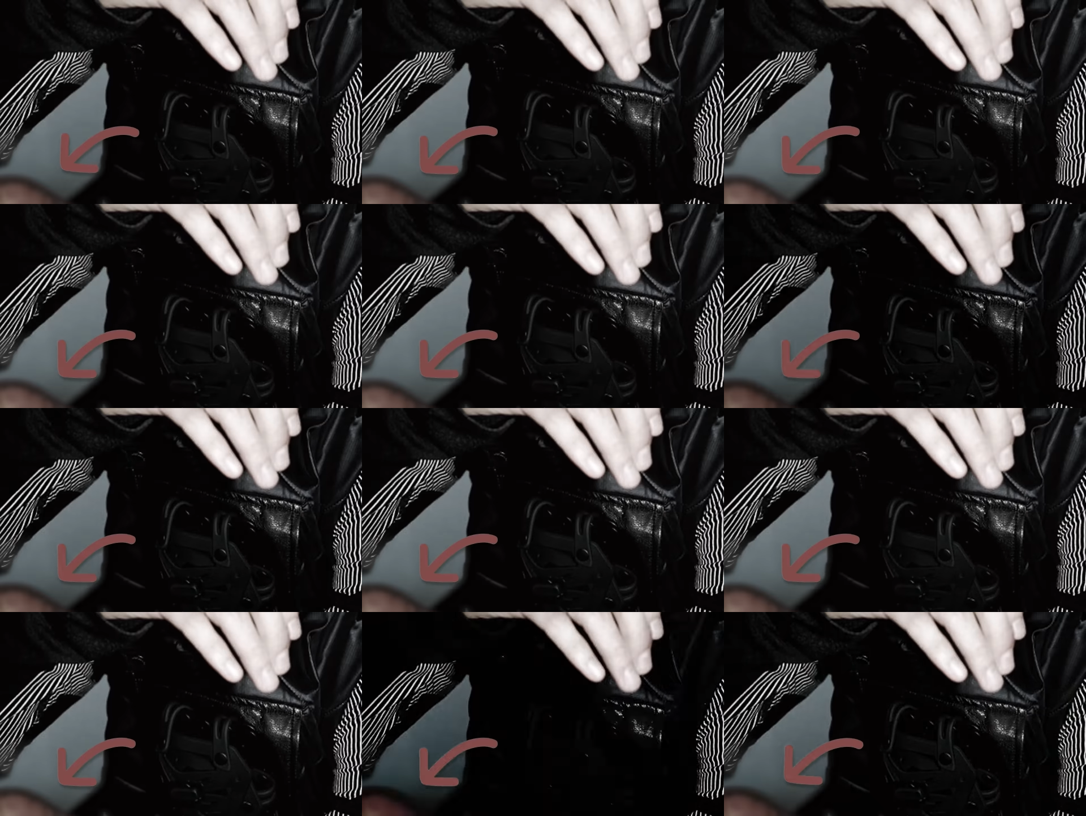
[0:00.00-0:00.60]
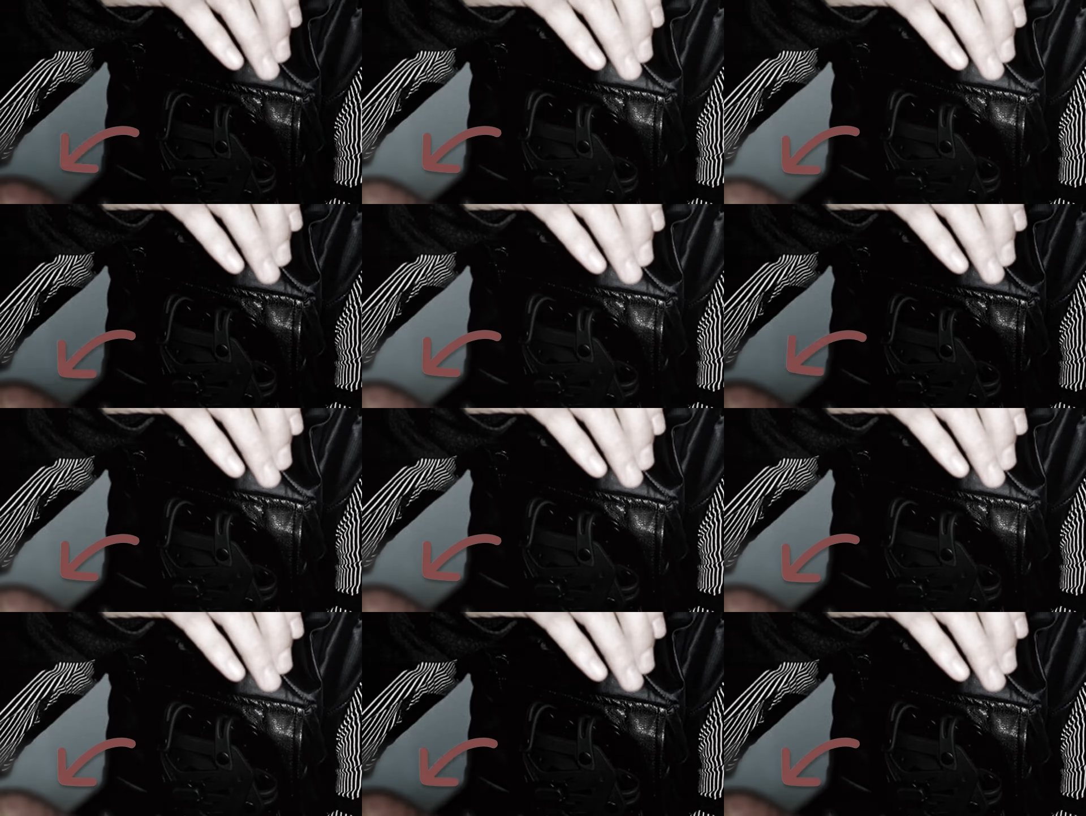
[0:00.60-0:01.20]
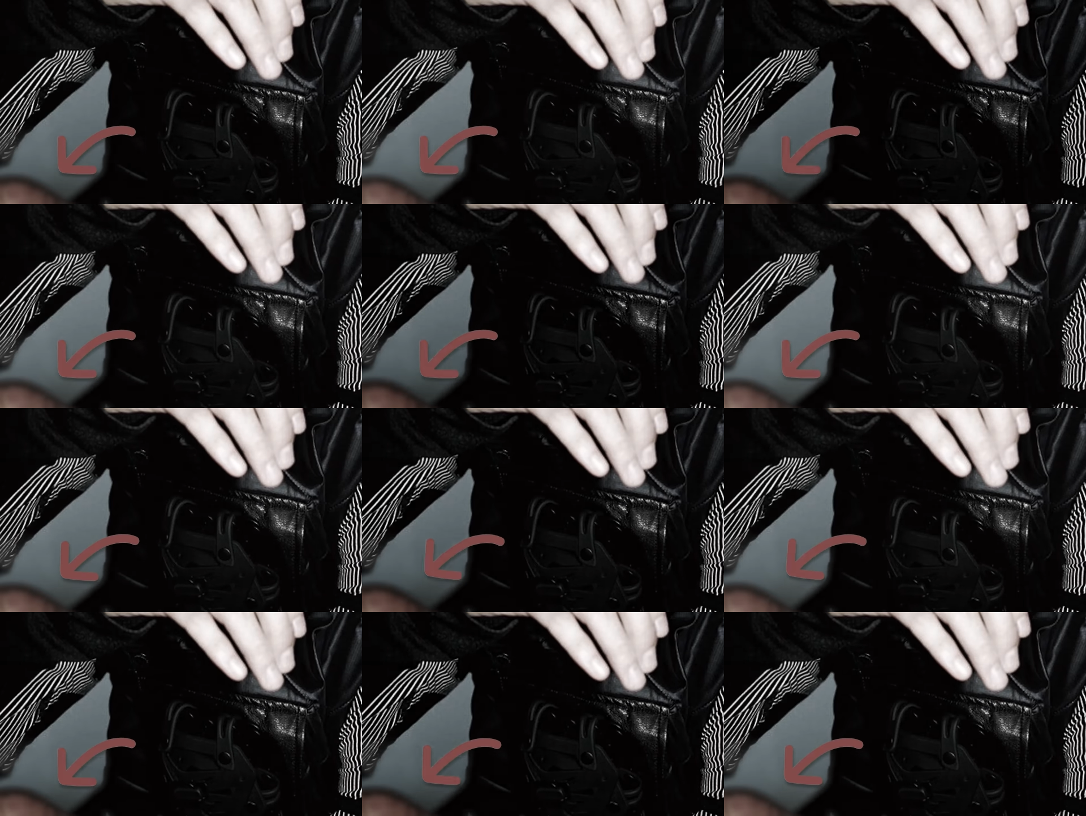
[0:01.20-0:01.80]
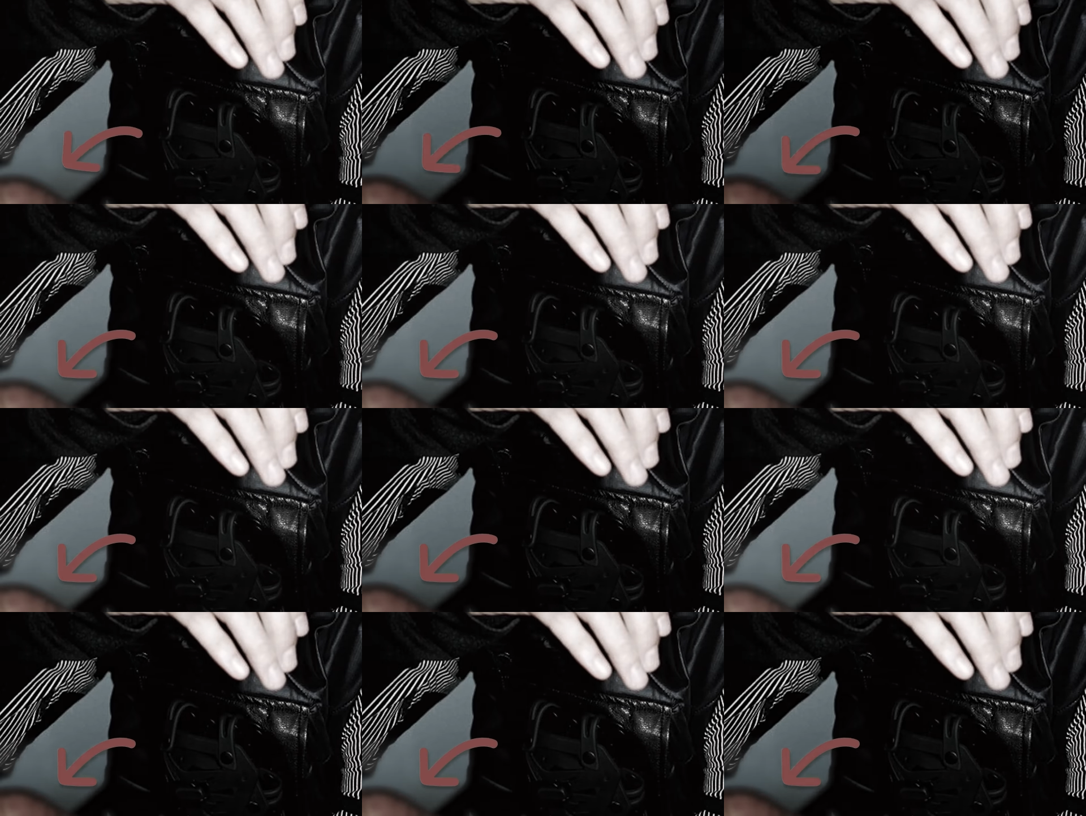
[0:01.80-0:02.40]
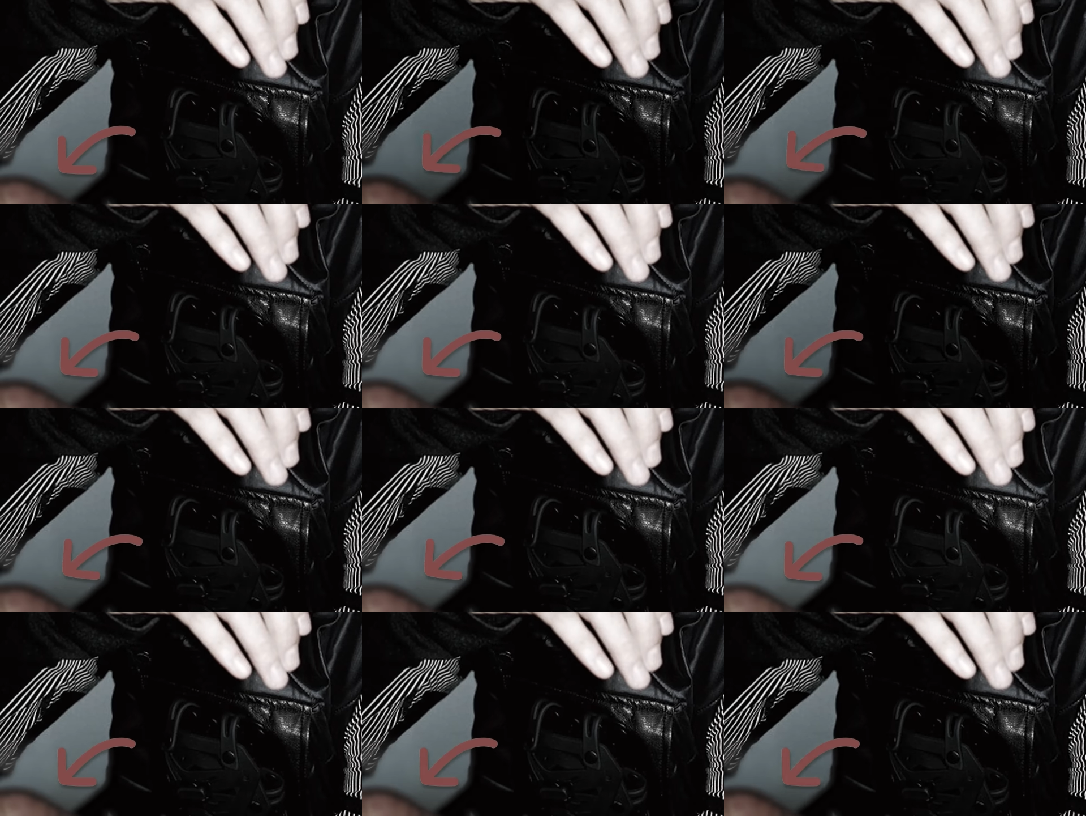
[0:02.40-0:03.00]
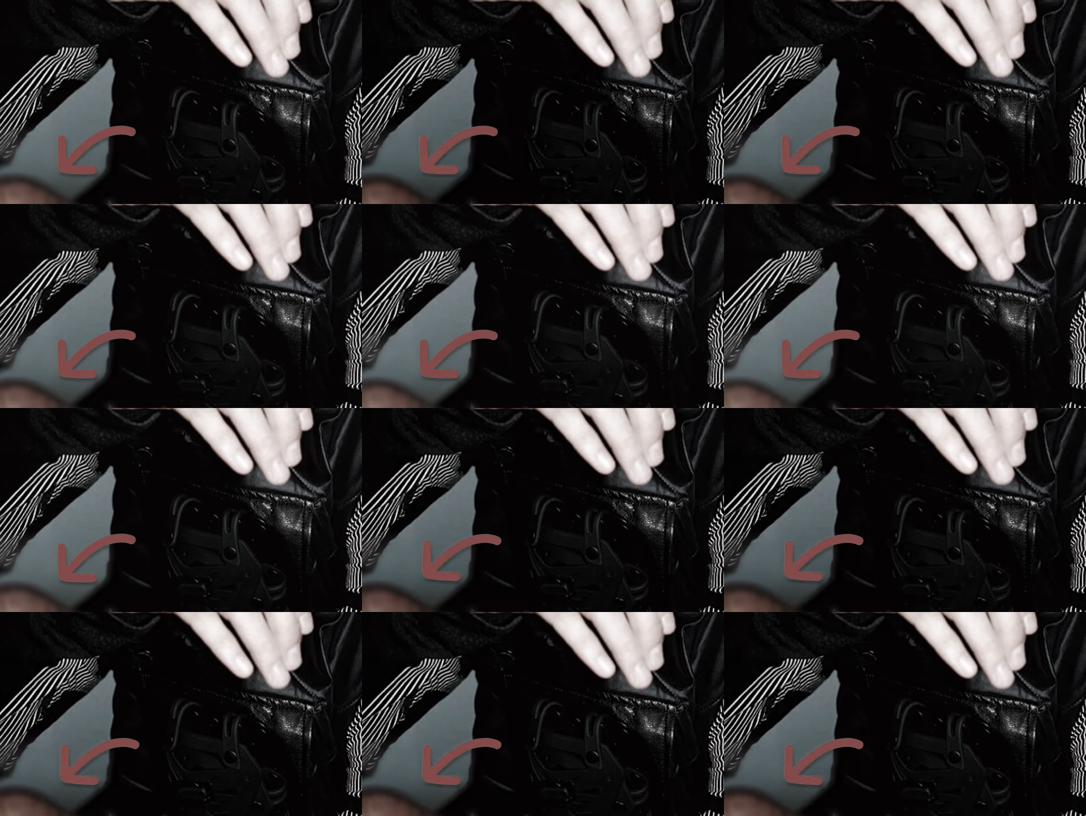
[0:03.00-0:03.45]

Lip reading: Nobody's mouth can be seen.